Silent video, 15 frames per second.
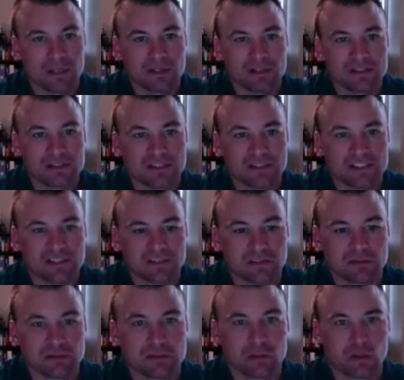
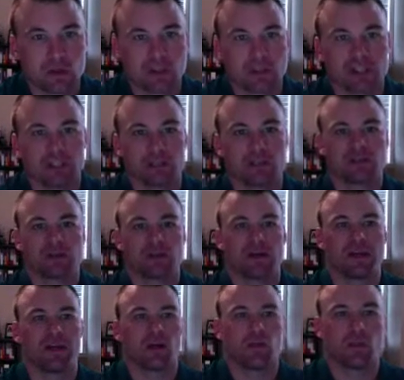7734 Yalta
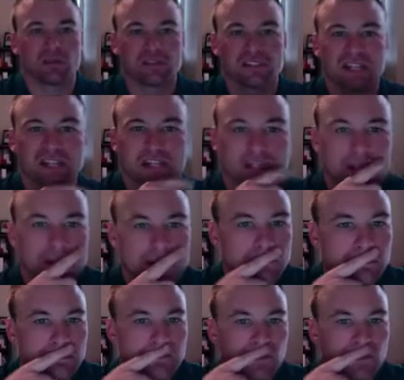Way, Hopewell's Landing,